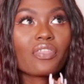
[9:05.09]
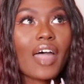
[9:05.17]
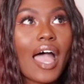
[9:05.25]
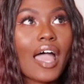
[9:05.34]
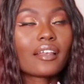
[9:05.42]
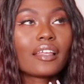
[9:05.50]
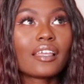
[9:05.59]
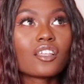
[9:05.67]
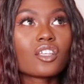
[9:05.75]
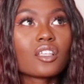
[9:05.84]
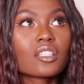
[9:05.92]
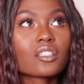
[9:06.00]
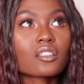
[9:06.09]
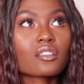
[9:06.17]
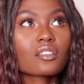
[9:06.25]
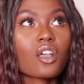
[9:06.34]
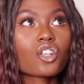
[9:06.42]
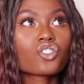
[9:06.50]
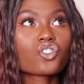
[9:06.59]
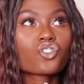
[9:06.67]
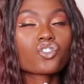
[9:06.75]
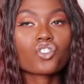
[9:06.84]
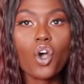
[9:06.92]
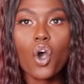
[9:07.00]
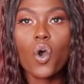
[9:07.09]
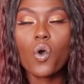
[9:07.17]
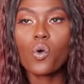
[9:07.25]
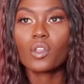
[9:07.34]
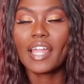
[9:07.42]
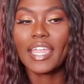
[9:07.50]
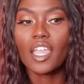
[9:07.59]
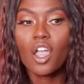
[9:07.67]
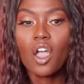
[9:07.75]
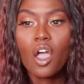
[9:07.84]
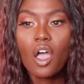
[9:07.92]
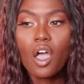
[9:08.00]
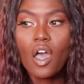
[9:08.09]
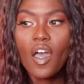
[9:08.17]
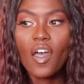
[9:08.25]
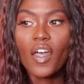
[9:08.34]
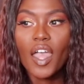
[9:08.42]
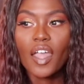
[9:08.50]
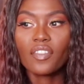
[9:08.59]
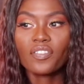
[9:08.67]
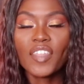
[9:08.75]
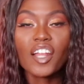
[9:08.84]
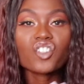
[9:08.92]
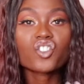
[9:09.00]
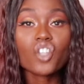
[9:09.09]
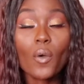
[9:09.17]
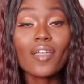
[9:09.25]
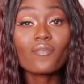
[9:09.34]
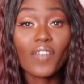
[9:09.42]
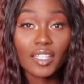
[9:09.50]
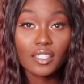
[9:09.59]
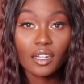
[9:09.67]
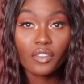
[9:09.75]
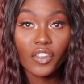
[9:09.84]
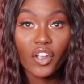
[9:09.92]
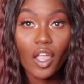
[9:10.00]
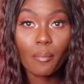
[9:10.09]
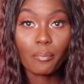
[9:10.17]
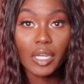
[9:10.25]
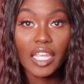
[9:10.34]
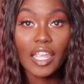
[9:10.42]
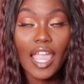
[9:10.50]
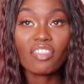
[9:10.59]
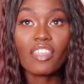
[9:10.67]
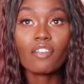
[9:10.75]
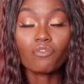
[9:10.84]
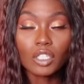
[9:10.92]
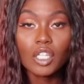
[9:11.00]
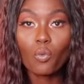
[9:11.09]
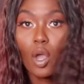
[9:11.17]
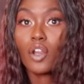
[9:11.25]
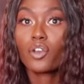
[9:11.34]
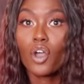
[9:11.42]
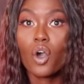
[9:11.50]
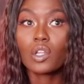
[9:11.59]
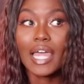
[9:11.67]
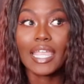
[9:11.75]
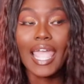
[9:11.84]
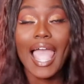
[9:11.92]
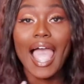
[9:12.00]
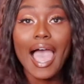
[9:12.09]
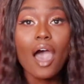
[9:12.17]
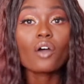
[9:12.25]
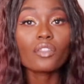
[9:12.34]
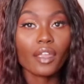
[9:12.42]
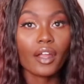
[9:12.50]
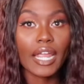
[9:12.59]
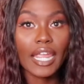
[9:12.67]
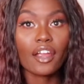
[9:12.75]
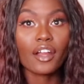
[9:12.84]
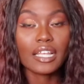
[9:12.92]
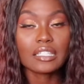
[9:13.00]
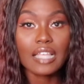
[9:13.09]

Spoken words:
that is so like, they're so invested in their company, and they really want to know like how their hair is